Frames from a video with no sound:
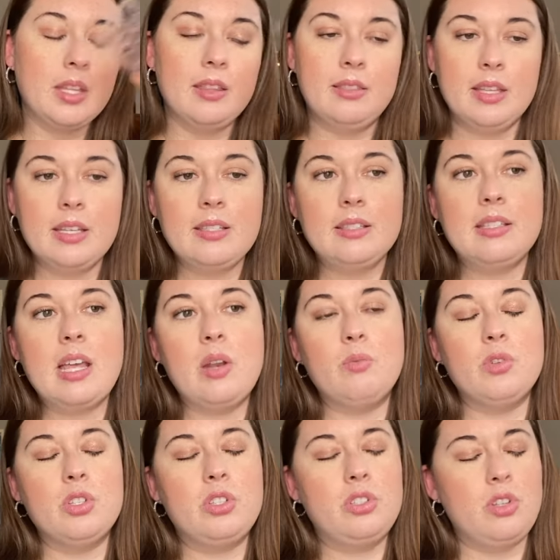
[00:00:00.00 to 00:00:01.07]
This scent
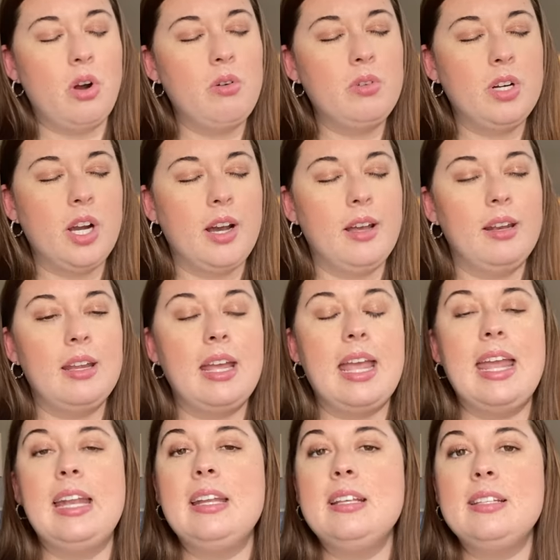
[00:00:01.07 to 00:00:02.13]
was so good.
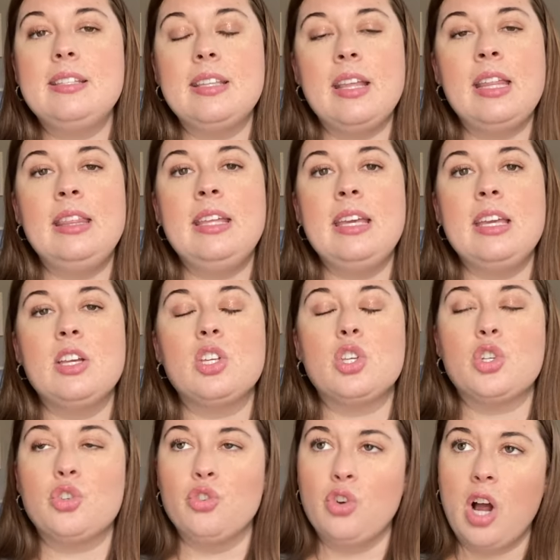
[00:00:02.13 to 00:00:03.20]
It is the
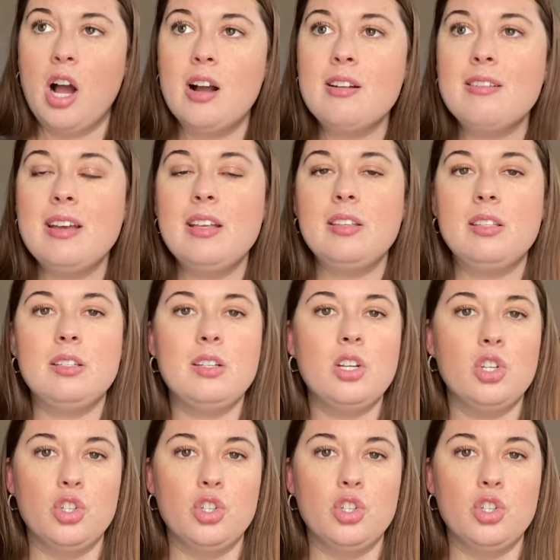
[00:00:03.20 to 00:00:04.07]
strongest,